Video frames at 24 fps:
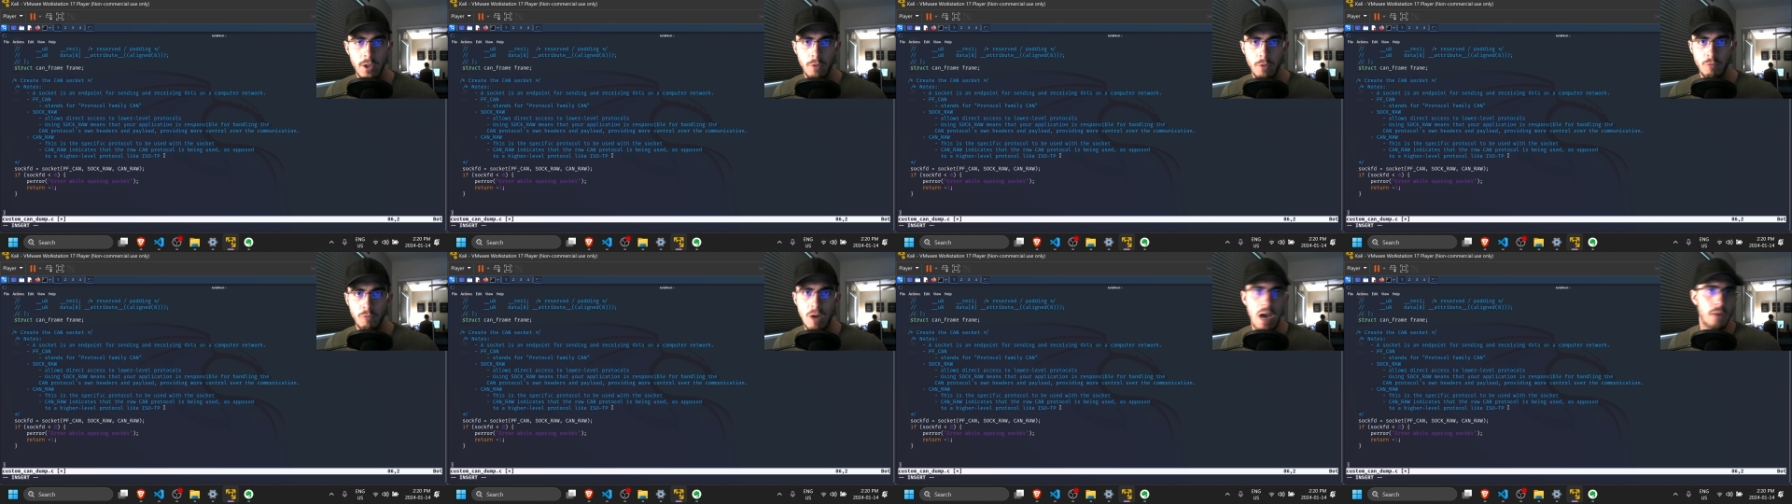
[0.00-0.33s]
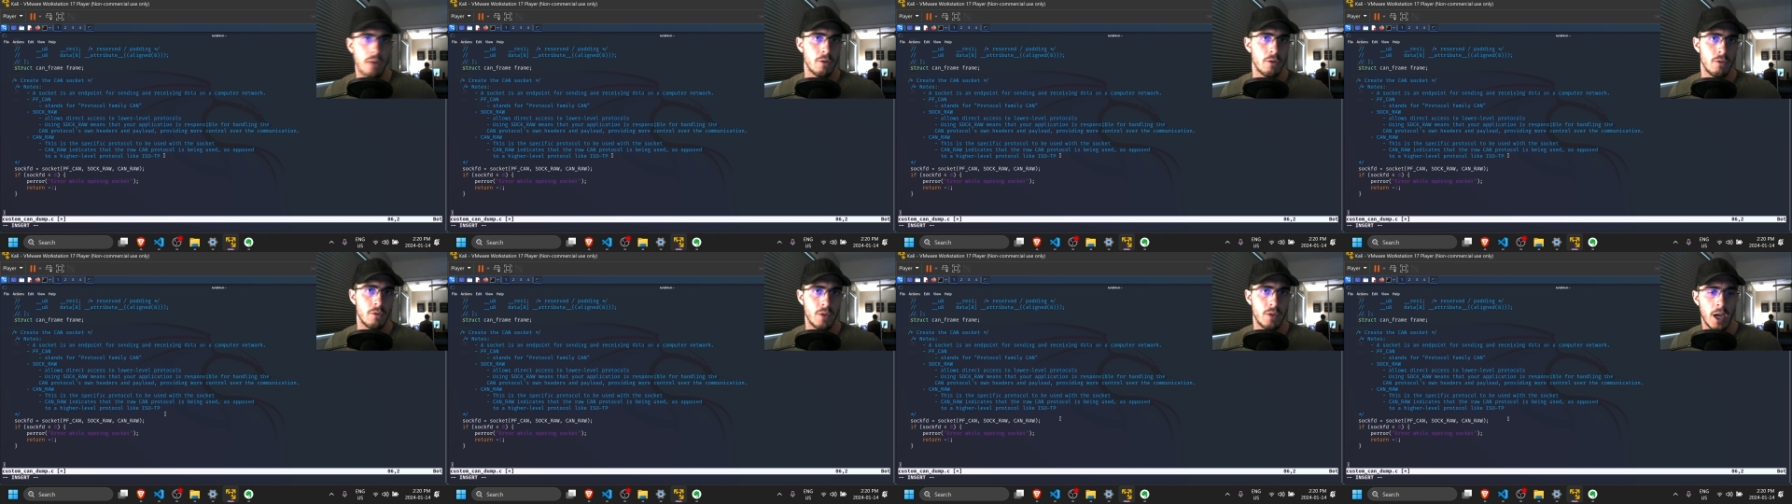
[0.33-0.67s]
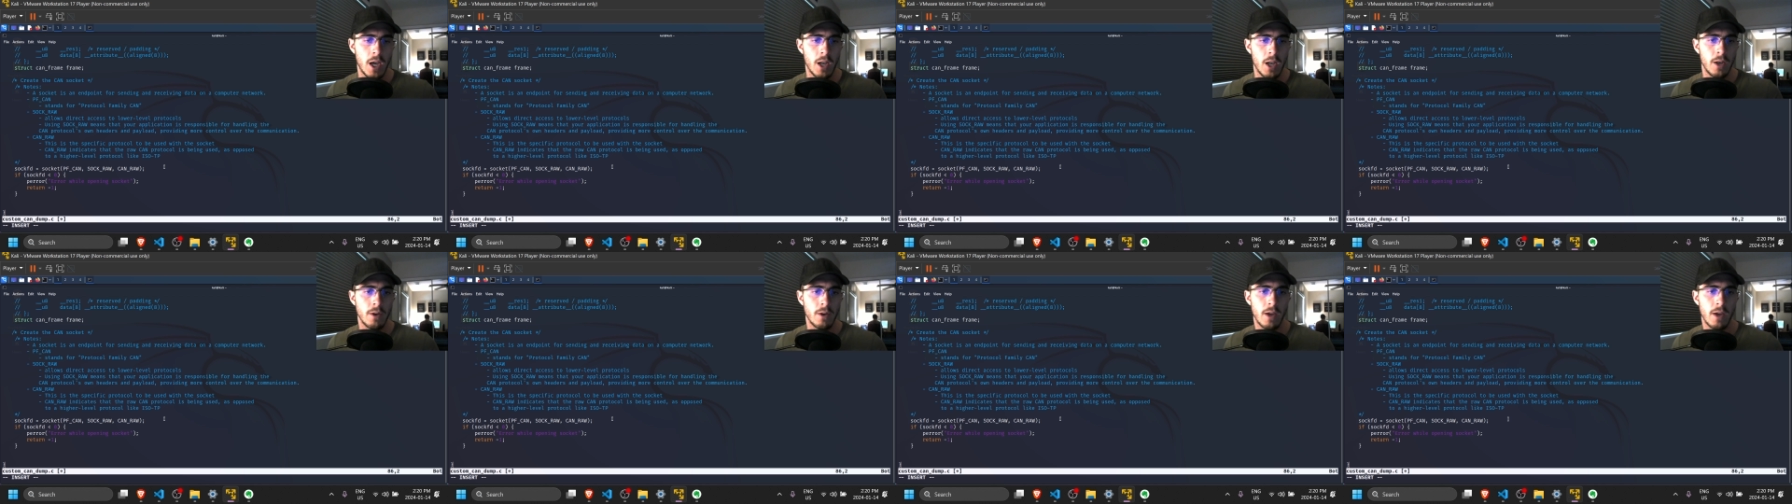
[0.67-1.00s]
rather
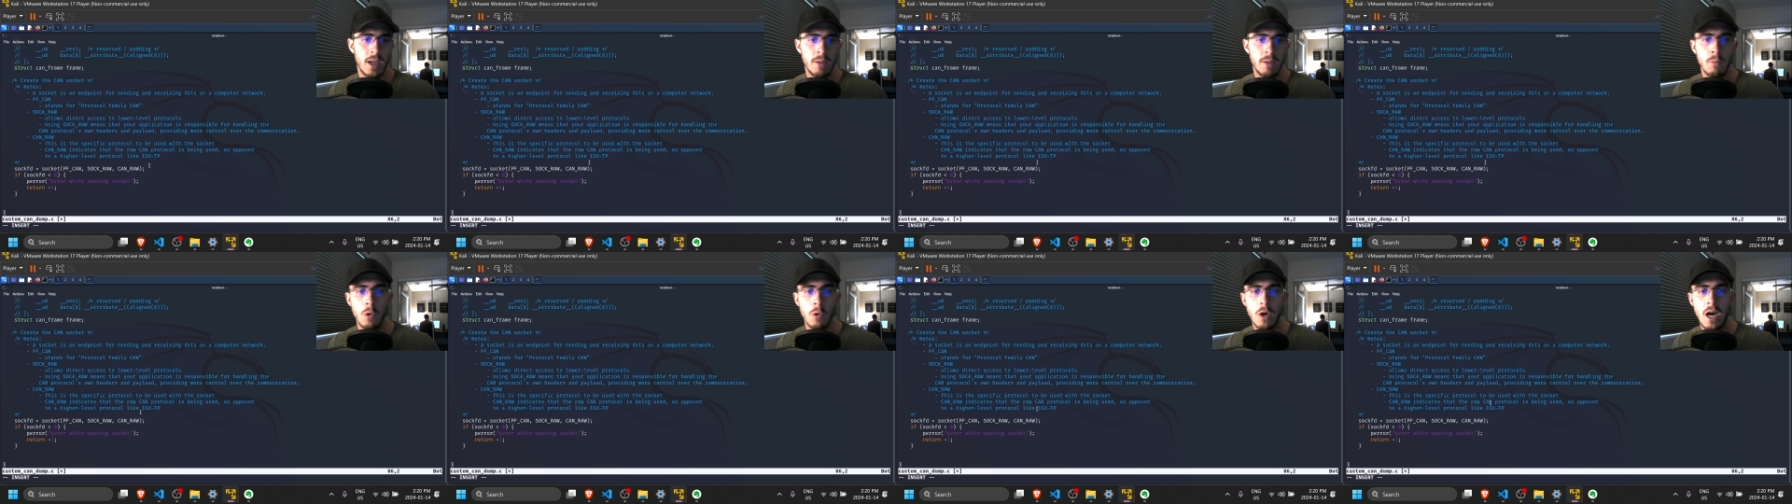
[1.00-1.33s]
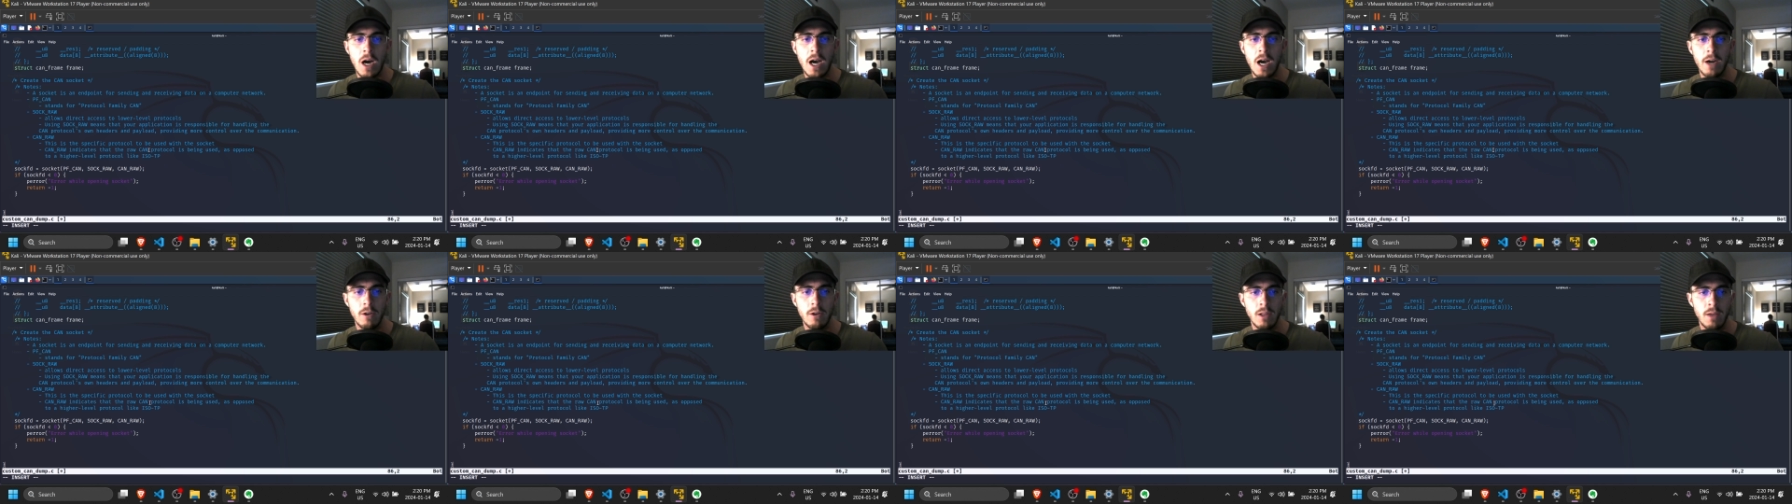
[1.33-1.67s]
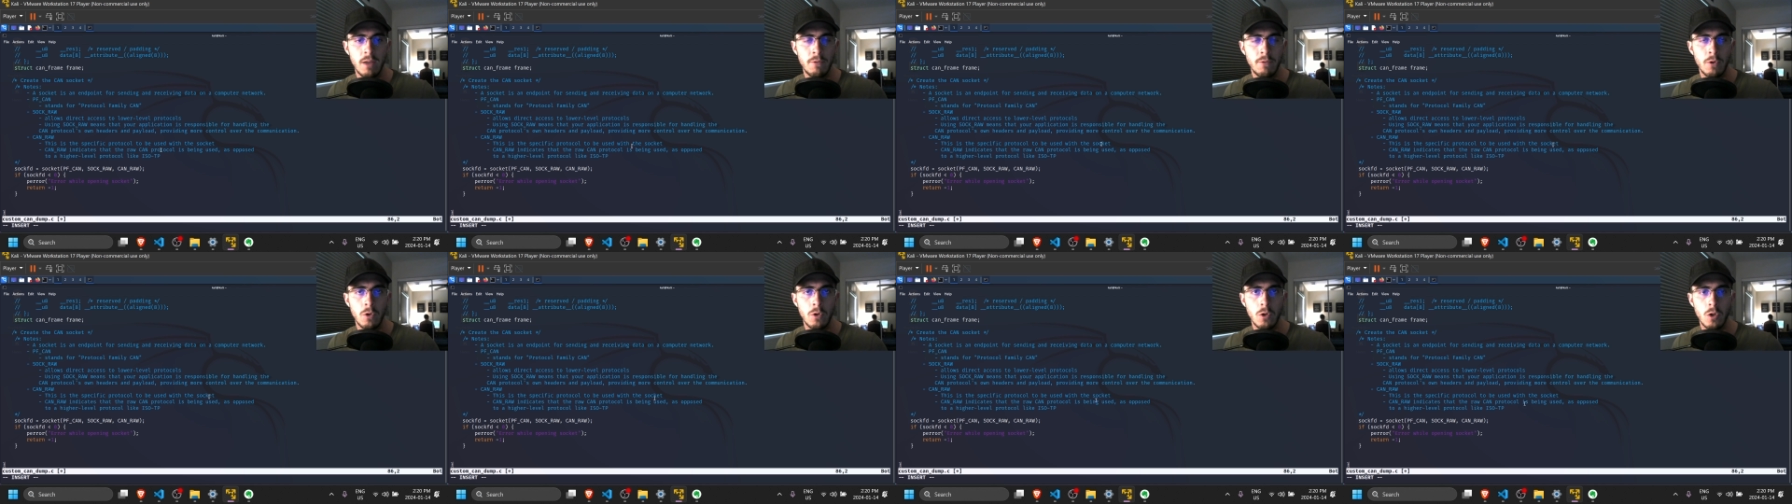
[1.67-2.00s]
than a more higher
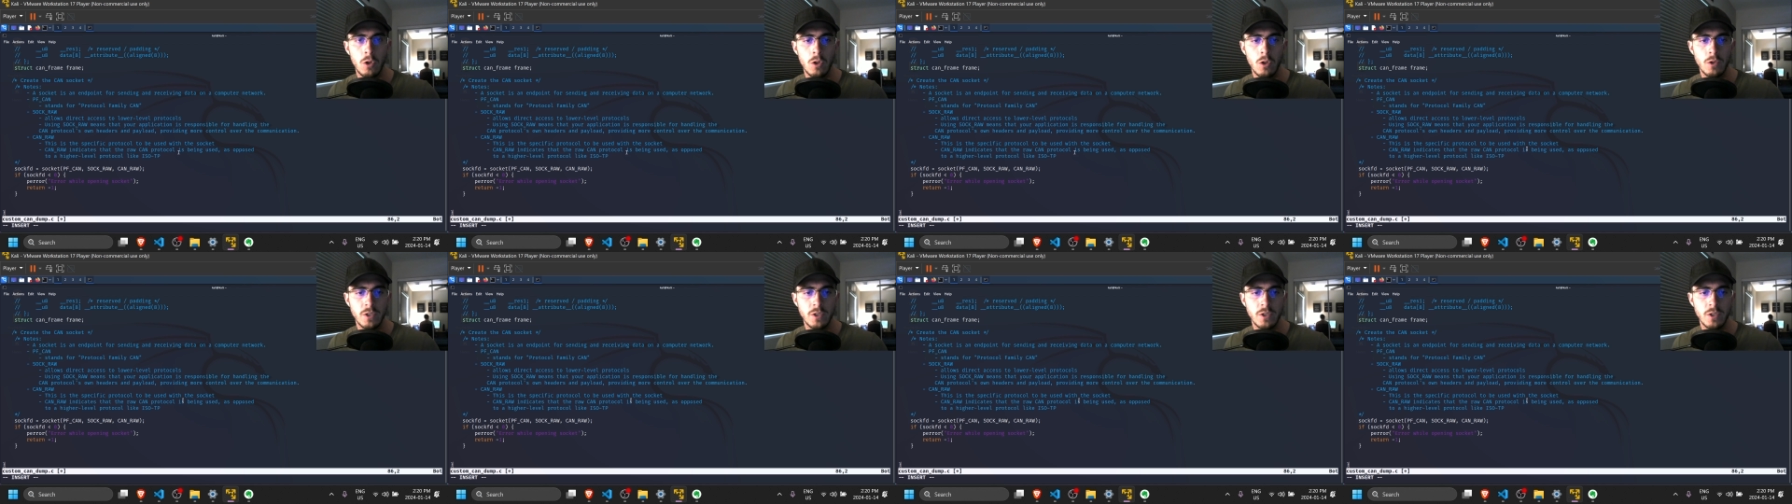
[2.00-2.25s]
level